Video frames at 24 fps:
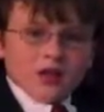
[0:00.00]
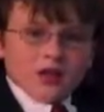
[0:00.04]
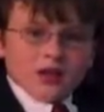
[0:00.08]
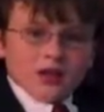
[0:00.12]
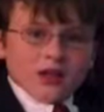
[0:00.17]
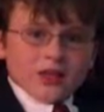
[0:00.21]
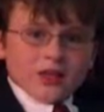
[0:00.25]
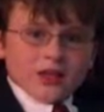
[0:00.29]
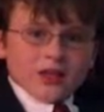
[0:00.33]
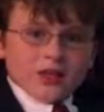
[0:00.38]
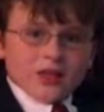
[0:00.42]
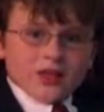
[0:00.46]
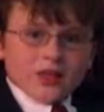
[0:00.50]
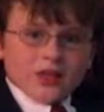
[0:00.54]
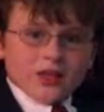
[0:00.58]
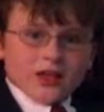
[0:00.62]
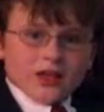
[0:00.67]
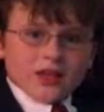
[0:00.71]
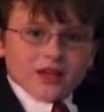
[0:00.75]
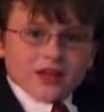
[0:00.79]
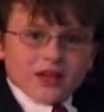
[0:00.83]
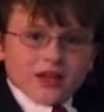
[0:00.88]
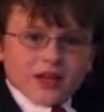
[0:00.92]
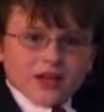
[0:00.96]
They didn't
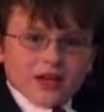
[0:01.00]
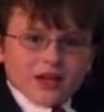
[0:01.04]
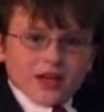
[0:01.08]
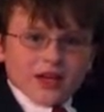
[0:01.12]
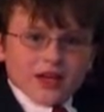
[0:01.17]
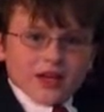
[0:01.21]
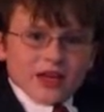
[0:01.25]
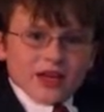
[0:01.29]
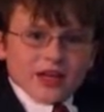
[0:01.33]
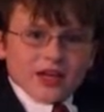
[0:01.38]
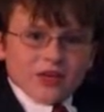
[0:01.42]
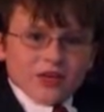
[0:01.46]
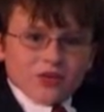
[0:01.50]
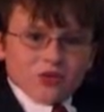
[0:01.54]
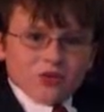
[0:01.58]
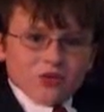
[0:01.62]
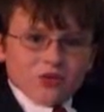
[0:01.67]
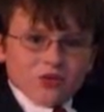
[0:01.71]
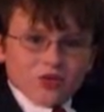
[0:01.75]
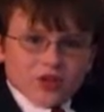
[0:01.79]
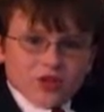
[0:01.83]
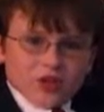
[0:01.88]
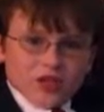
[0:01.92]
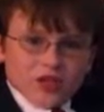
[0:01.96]
think they'd get as
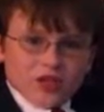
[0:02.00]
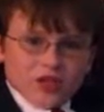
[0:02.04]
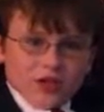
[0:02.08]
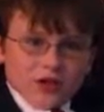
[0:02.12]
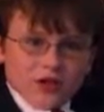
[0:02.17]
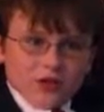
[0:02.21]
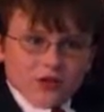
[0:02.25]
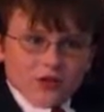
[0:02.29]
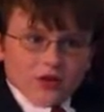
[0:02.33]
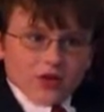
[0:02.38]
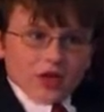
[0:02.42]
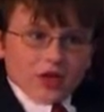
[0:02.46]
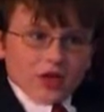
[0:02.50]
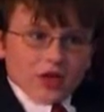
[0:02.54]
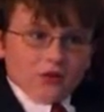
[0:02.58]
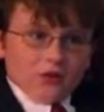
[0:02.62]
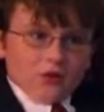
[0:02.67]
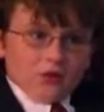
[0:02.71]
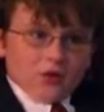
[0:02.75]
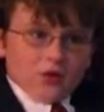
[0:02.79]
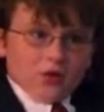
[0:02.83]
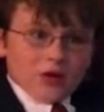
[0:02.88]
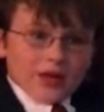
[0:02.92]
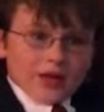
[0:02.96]
huge as they really
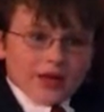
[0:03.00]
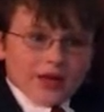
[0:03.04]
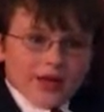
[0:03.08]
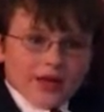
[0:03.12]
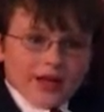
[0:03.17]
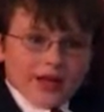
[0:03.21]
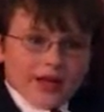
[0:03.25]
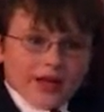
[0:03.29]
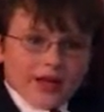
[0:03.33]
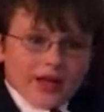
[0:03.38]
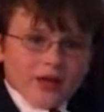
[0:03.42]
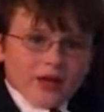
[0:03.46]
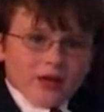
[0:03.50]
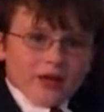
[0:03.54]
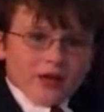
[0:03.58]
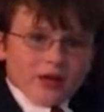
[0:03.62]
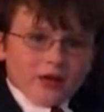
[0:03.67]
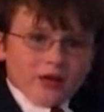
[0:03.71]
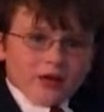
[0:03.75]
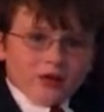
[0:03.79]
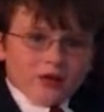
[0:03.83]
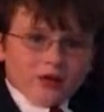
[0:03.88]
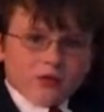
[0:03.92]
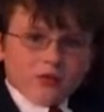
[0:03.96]
would get,
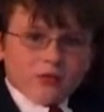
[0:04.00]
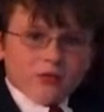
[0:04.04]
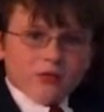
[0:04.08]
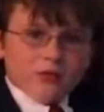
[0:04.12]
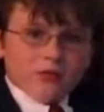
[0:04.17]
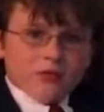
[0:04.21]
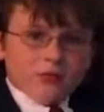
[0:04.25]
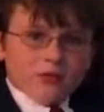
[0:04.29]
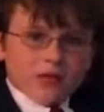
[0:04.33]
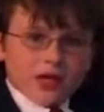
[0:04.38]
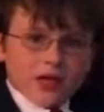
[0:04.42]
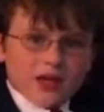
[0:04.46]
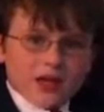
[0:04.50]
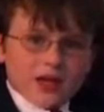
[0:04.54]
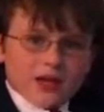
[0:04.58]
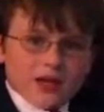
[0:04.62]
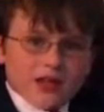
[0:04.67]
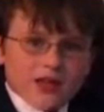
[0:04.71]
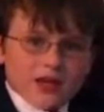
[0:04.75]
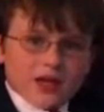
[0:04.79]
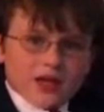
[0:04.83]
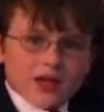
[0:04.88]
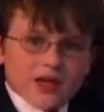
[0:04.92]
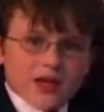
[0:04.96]
though,
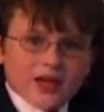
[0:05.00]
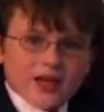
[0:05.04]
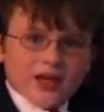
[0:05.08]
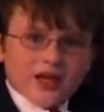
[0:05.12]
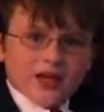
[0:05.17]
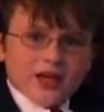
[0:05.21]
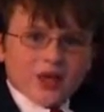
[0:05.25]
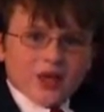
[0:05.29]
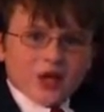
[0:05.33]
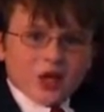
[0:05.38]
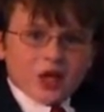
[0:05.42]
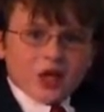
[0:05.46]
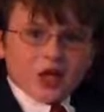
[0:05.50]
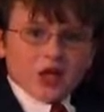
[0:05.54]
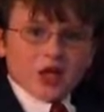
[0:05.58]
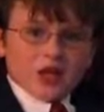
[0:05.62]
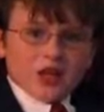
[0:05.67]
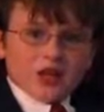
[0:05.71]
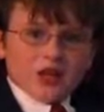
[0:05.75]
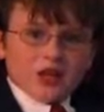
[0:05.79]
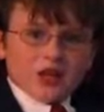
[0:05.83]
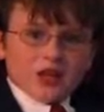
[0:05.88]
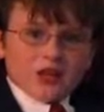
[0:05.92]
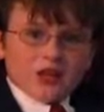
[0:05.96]
because they
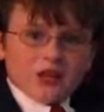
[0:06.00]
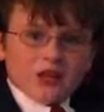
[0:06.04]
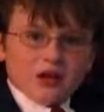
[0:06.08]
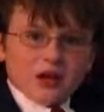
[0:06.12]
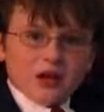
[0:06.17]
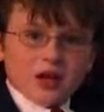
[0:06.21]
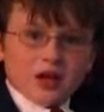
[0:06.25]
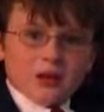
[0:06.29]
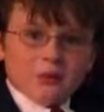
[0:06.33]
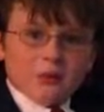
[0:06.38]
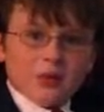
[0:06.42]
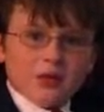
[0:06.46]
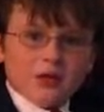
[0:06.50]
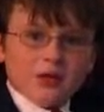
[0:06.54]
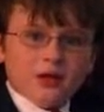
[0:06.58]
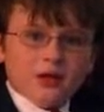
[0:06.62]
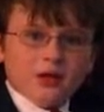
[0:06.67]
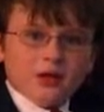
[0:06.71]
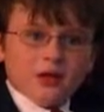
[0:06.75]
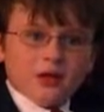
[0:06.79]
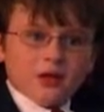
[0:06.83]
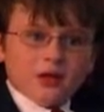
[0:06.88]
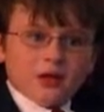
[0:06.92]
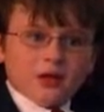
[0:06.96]
ended up
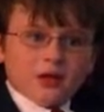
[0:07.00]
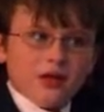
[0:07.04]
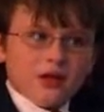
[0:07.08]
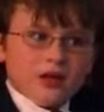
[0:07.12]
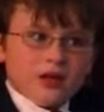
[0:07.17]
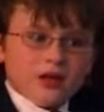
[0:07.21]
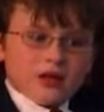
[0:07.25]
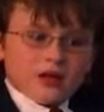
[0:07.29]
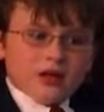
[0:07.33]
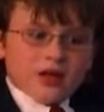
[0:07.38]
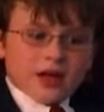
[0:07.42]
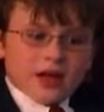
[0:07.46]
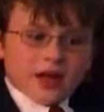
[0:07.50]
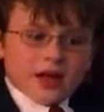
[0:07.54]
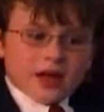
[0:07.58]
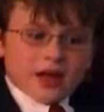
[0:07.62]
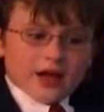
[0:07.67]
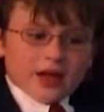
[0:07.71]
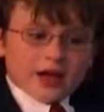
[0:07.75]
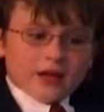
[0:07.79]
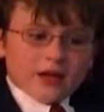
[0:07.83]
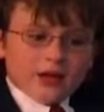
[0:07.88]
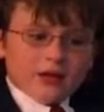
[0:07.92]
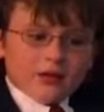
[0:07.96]

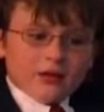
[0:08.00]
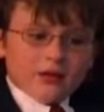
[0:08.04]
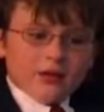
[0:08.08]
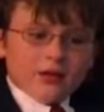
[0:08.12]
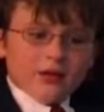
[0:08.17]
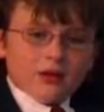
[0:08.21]
getting